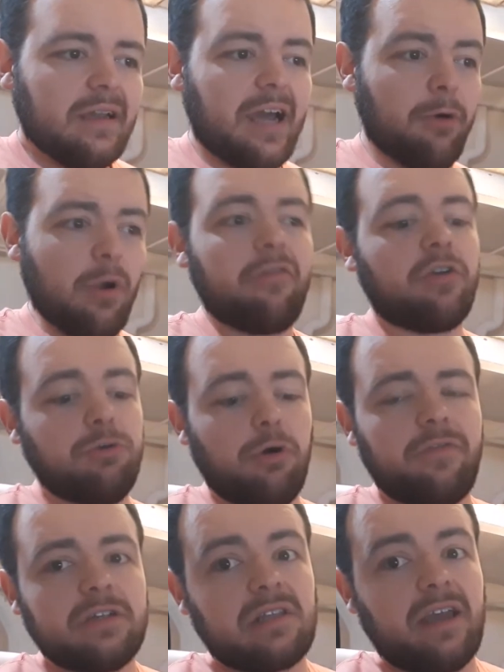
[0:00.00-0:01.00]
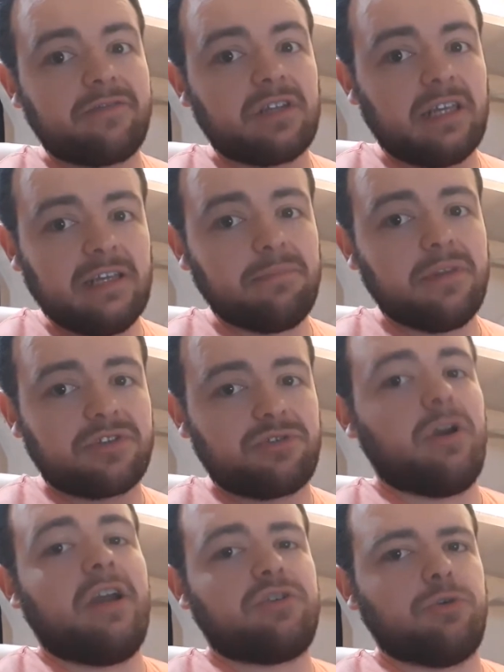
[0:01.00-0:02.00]
However, you obviously have to keep the
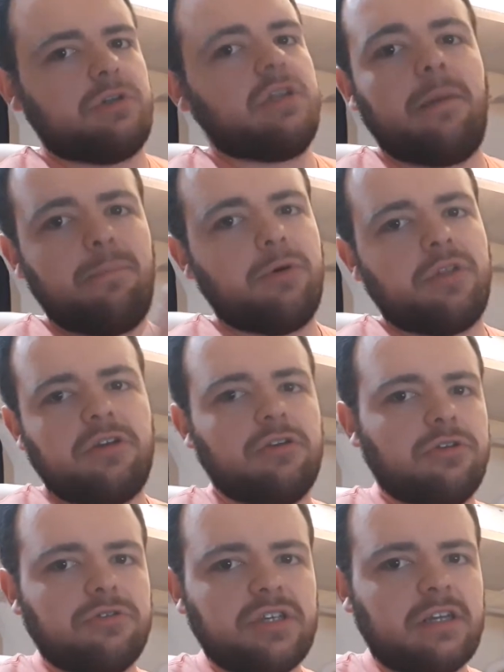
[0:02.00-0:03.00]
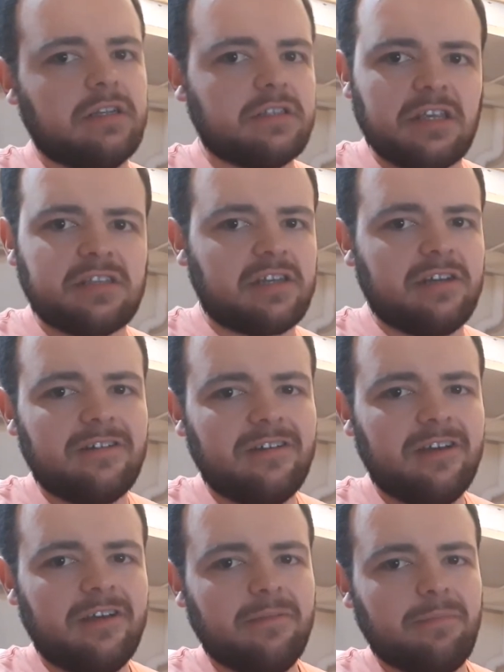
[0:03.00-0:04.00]
stretch or tempo that you're using consistent,
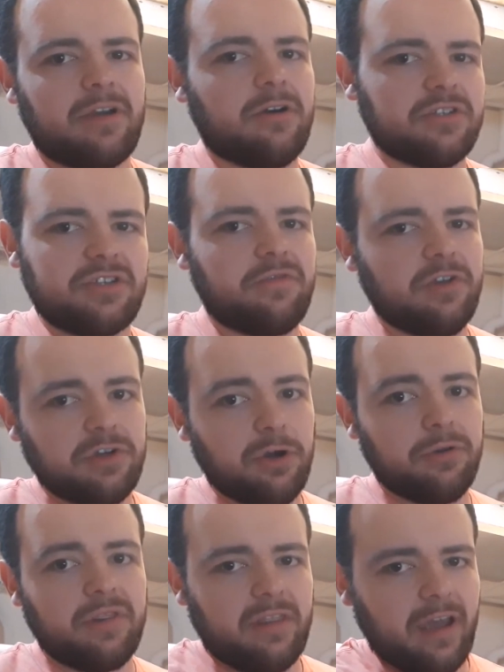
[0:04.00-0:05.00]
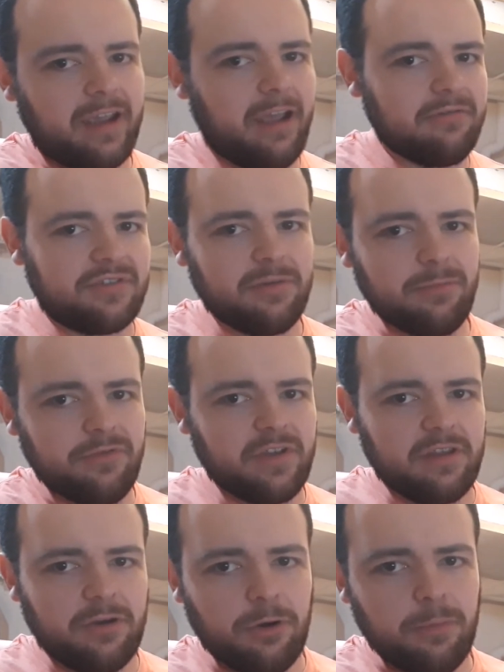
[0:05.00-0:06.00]
because if you don't, that counts to
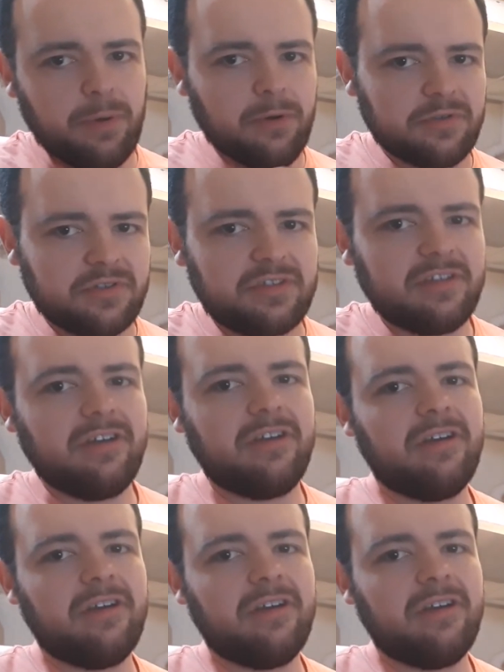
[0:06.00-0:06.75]
moving the goalposts.